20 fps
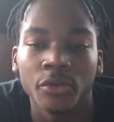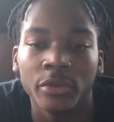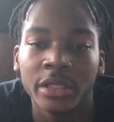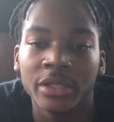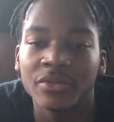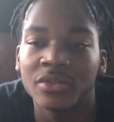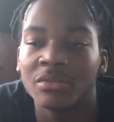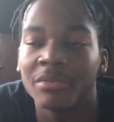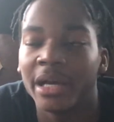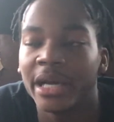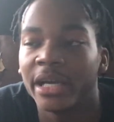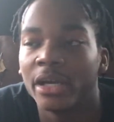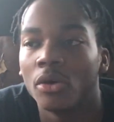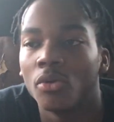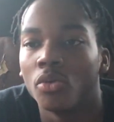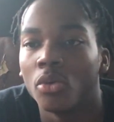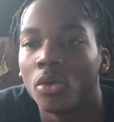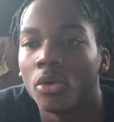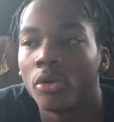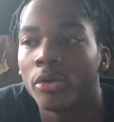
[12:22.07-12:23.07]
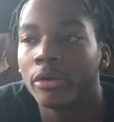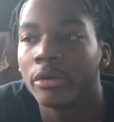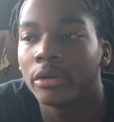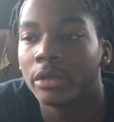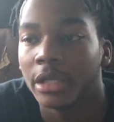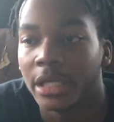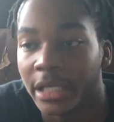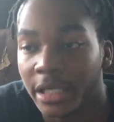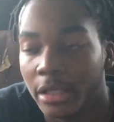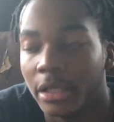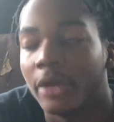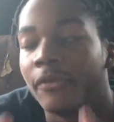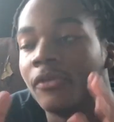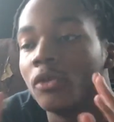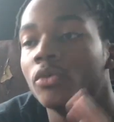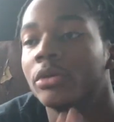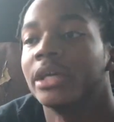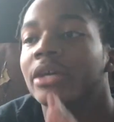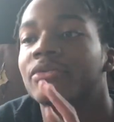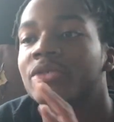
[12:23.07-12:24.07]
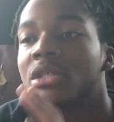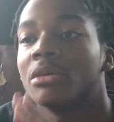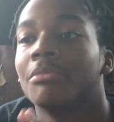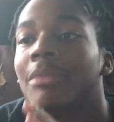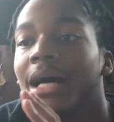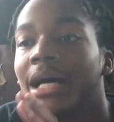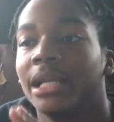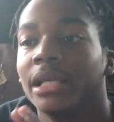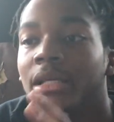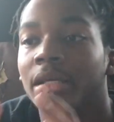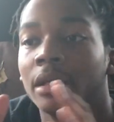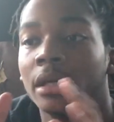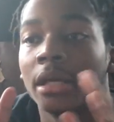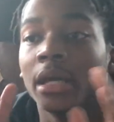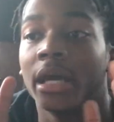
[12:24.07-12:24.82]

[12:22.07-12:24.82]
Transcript: you give somebody an award, if you give somebody